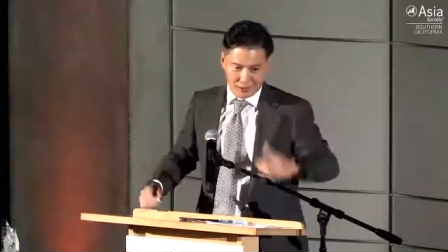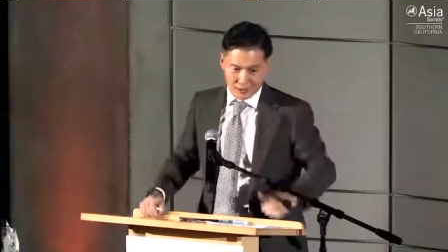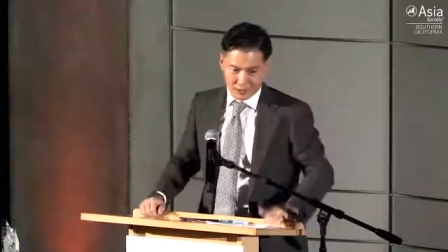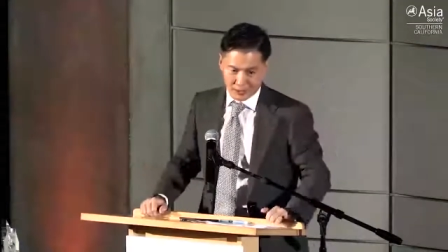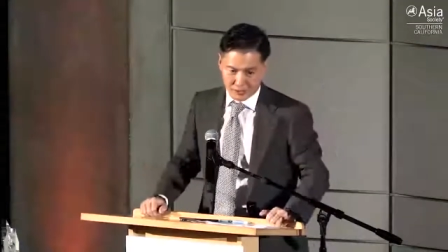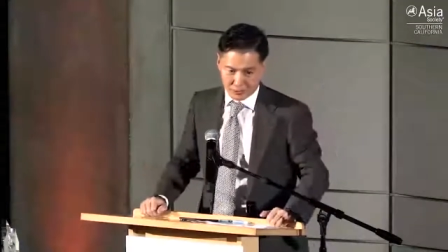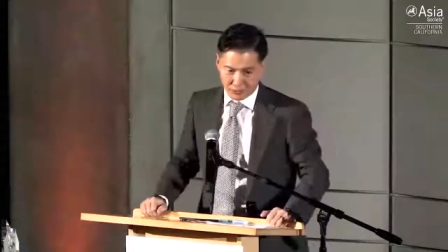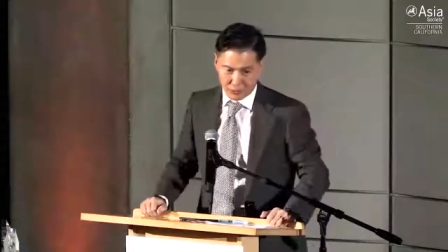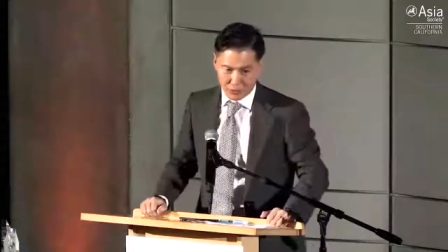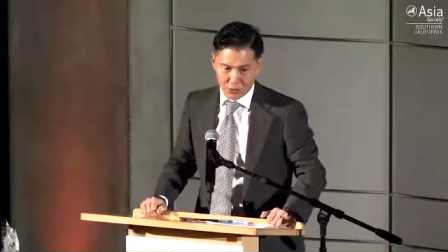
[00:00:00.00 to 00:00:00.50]

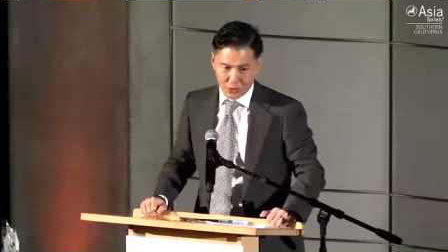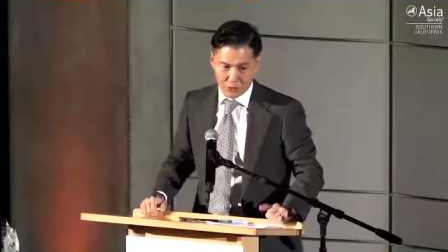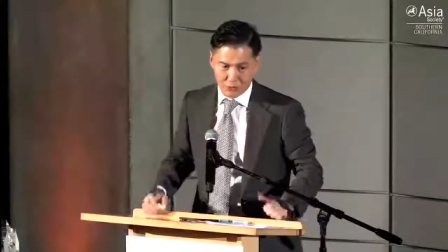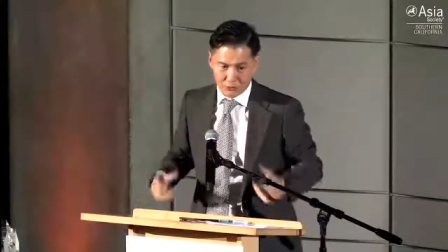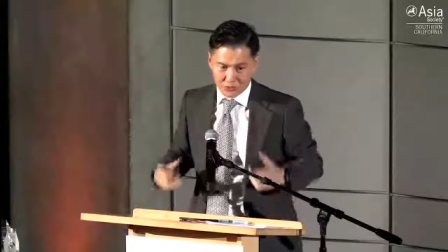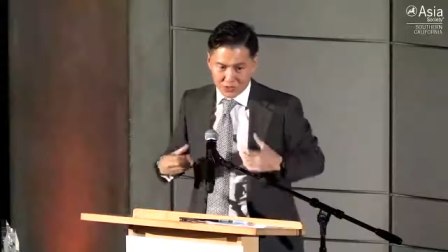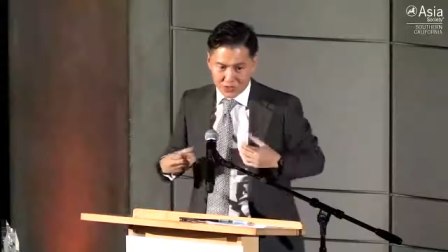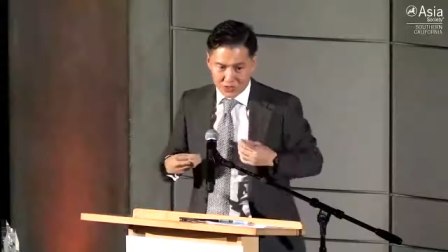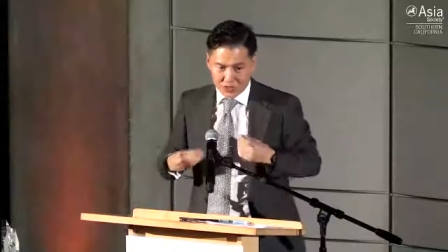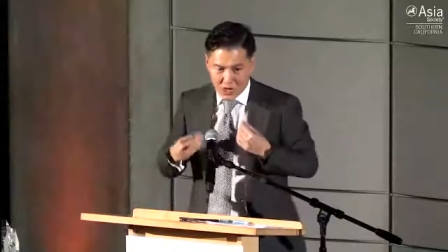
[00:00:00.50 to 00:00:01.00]
in the
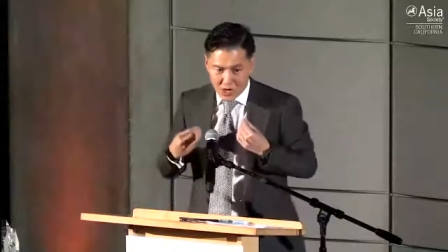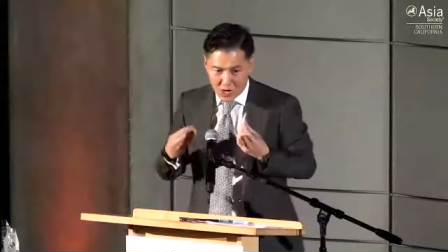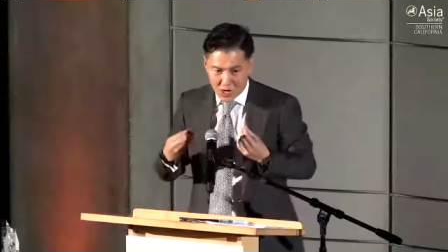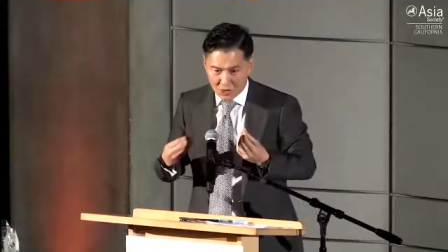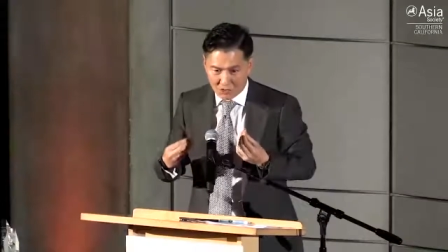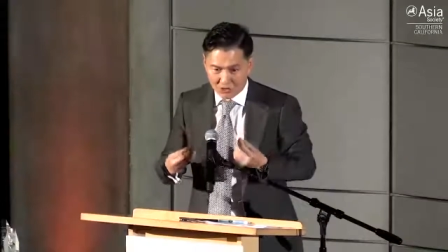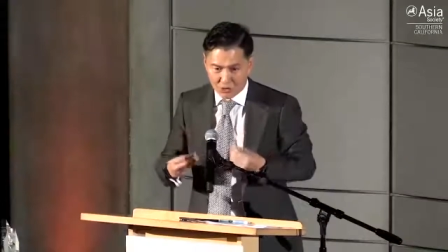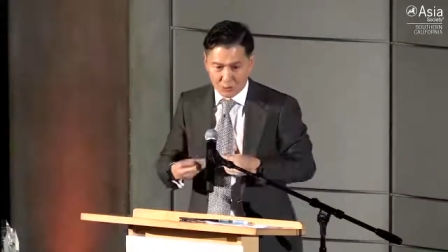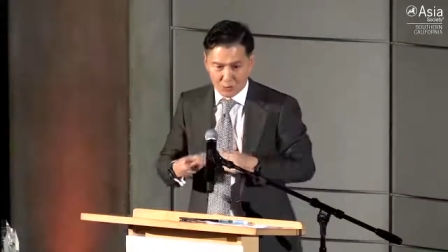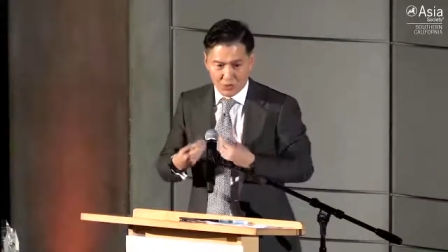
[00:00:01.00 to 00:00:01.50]
room, the
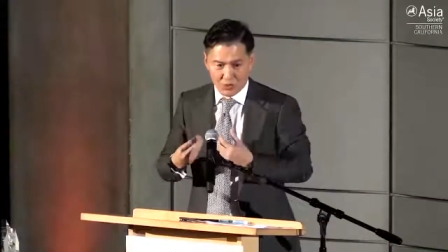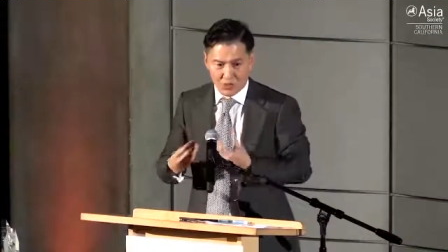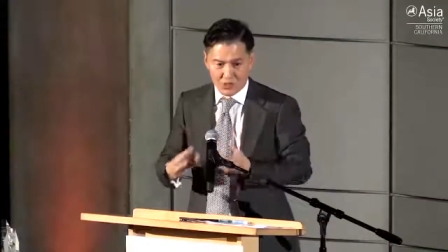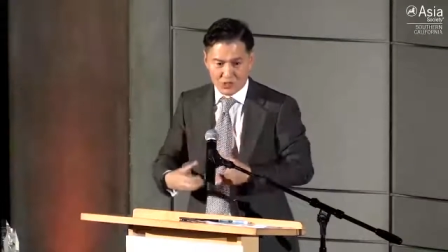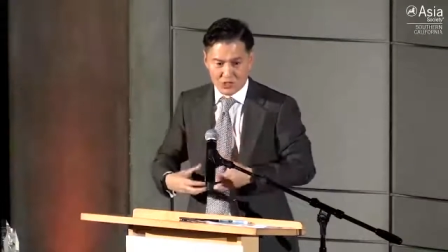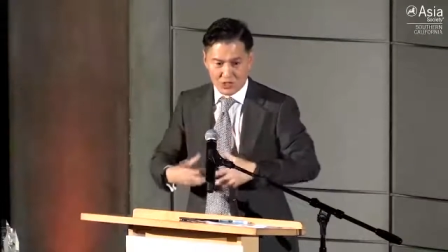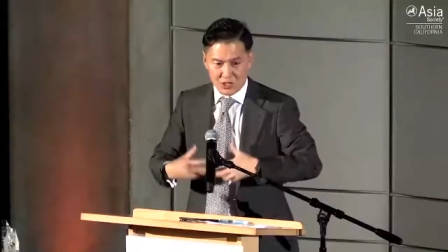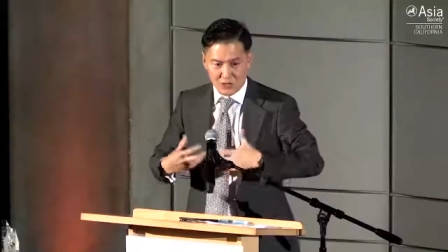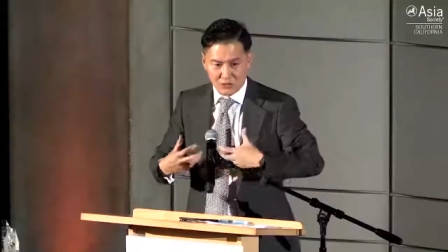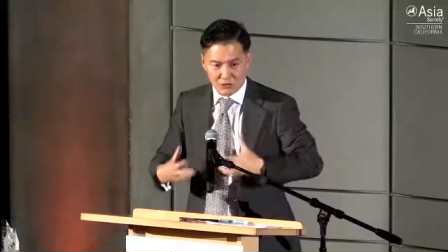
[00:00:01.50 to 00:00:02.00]
arts
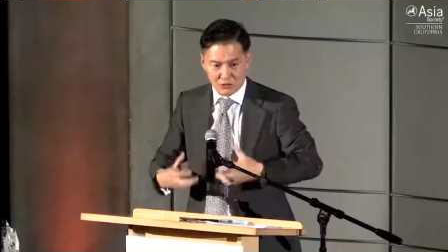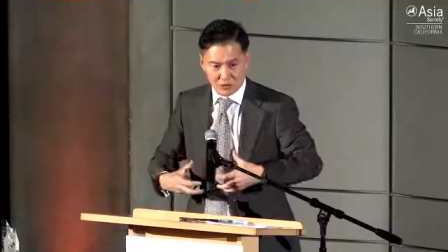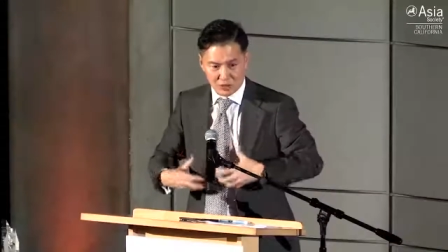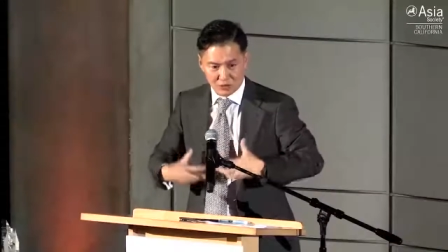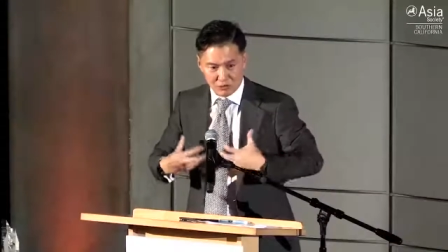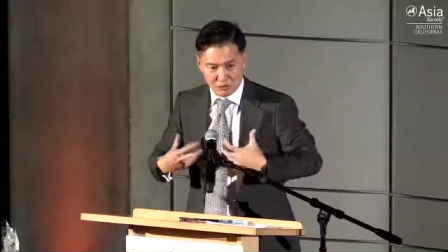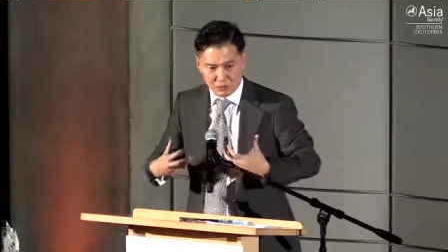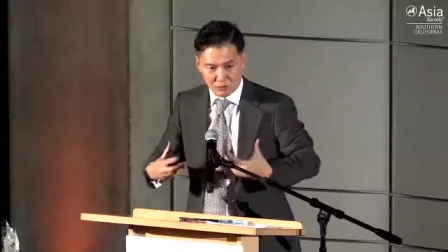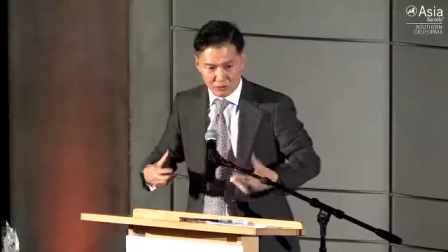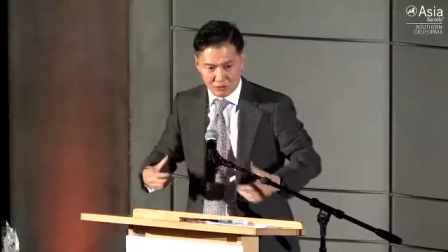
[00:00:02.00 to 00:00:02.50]
community, to
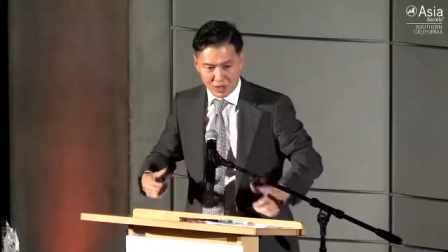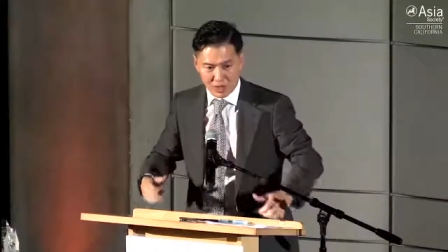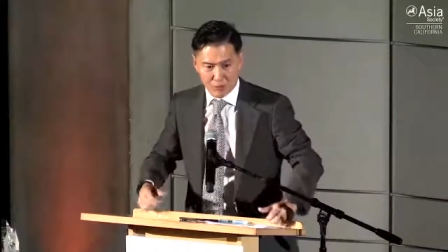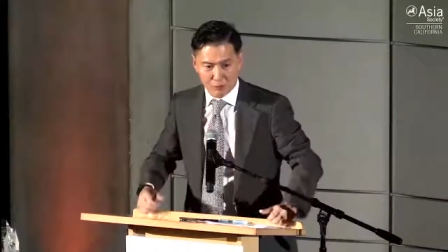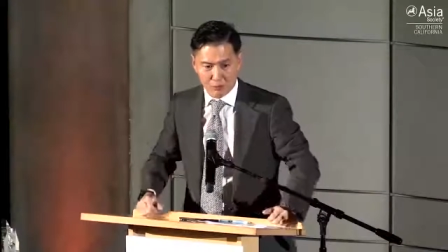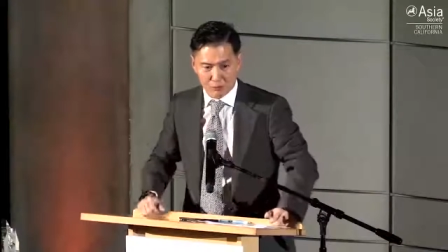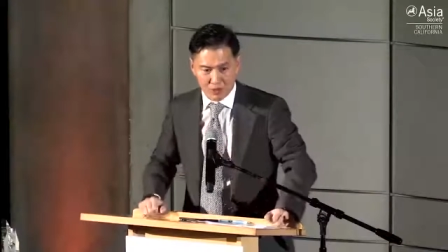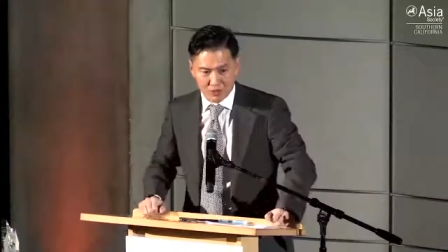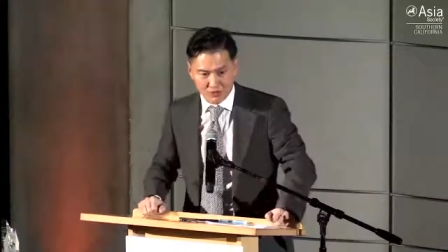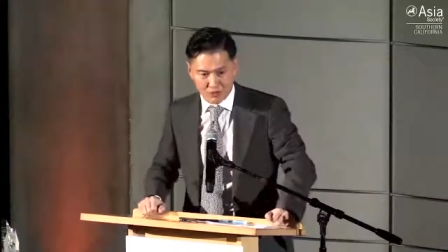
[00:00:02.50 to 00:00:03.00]
actually
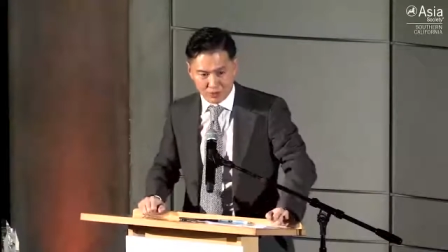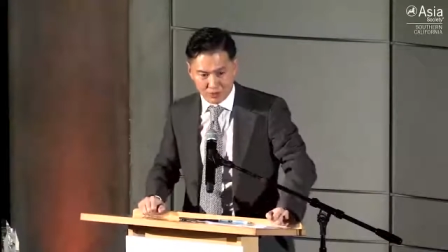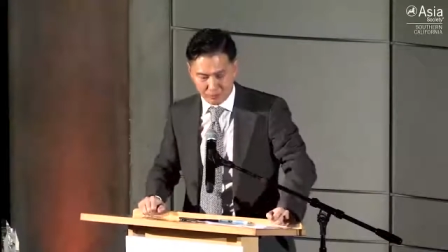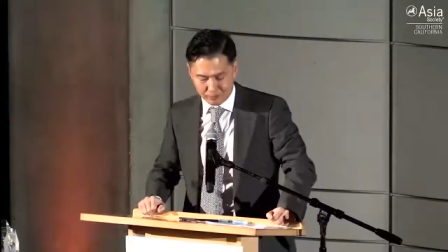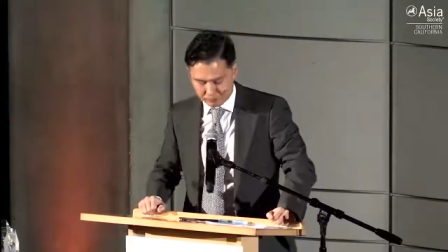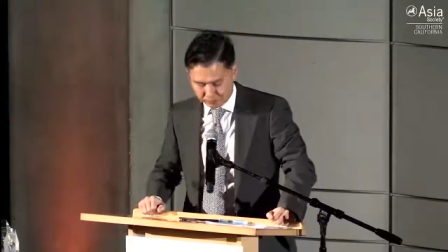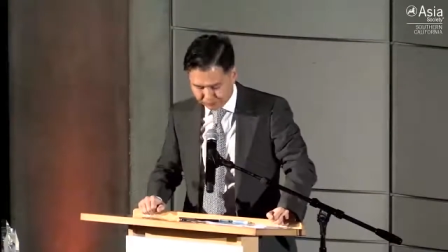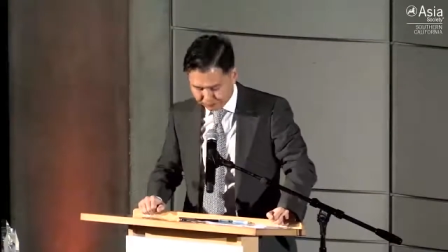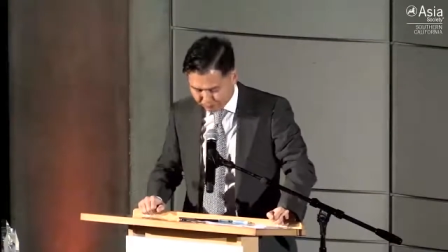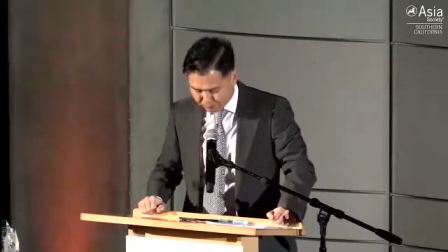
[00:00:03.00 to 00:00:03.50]
re-embrace
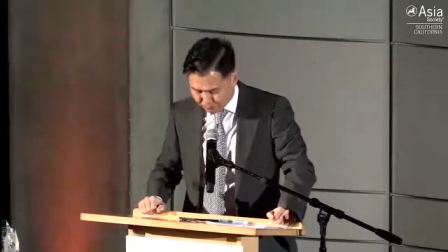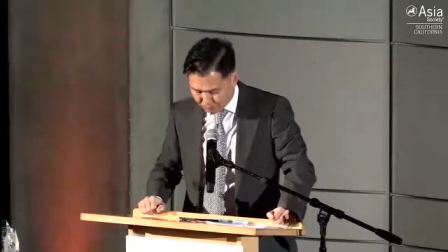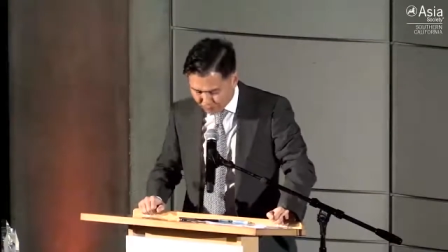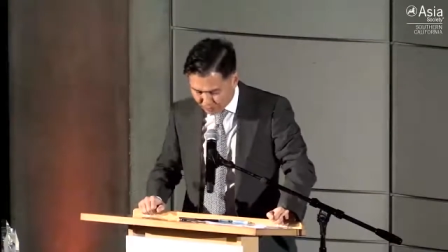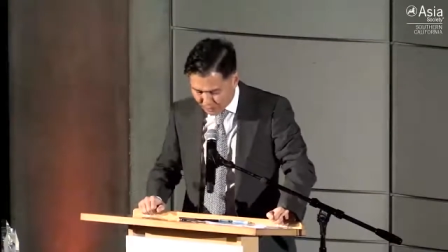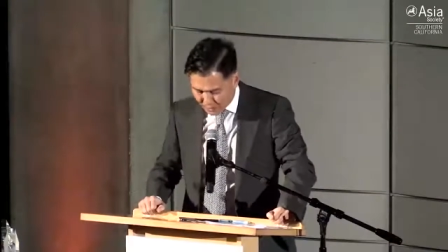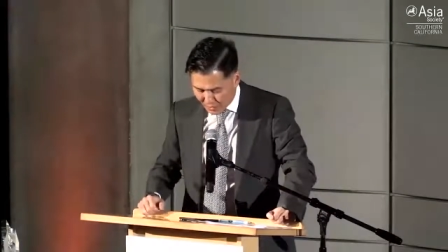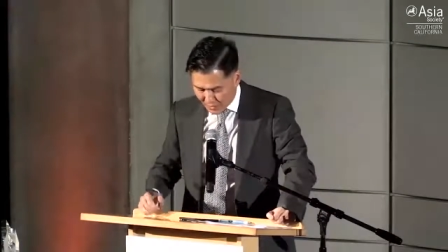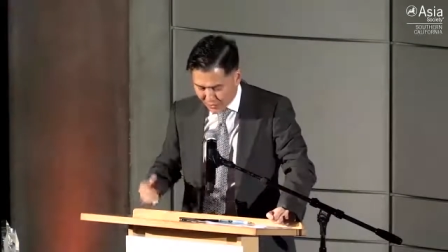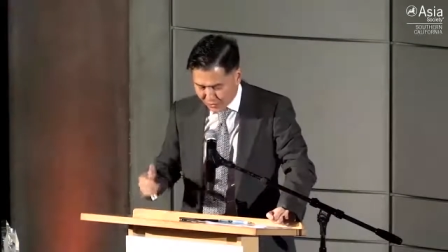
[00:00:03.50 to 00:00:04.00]
them.
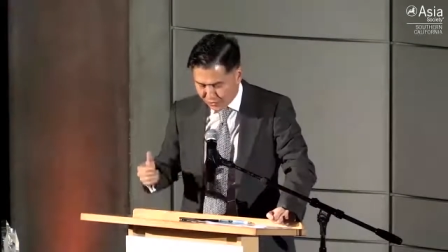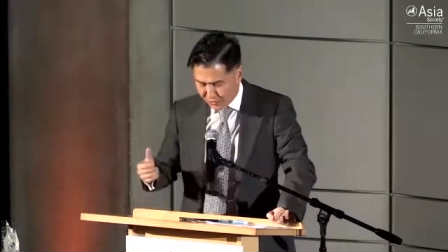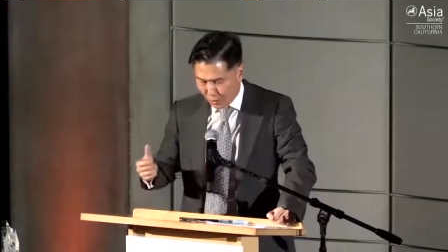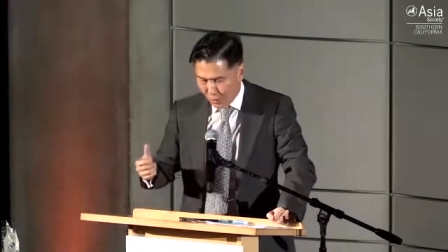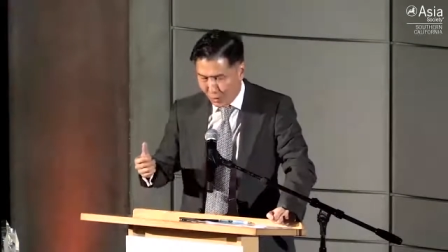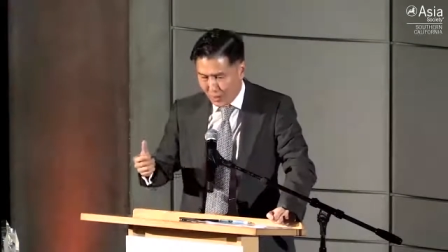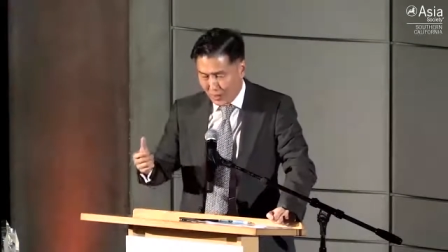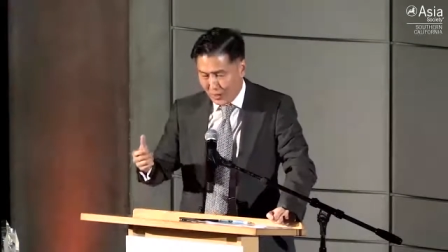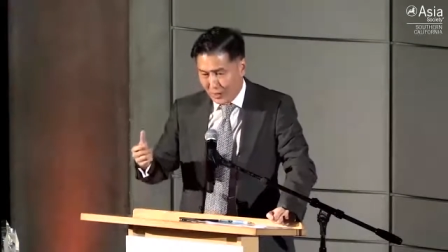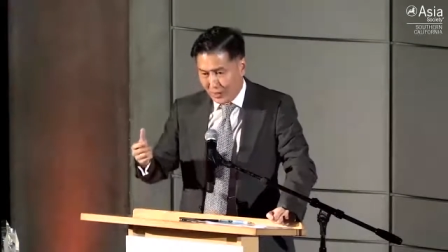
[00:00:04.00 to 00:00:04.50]

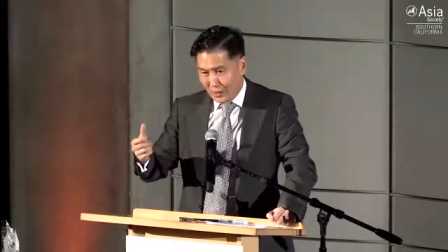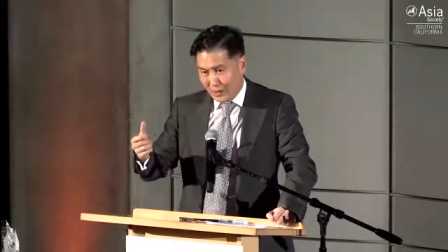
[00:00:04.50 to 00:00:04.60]
So